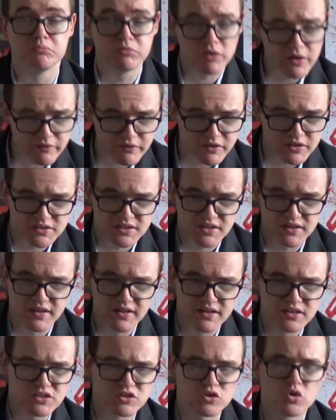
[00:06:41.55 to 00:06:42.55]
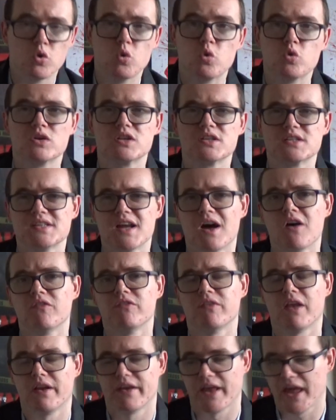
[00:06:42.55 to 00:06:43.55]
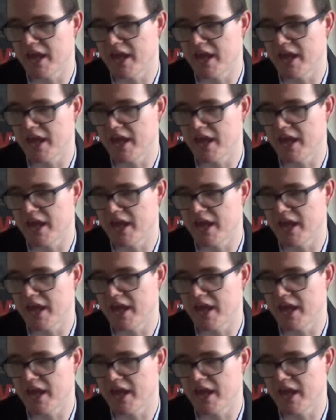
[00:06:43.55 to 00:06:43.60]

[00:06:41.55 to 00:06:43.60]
previous to this called Southland,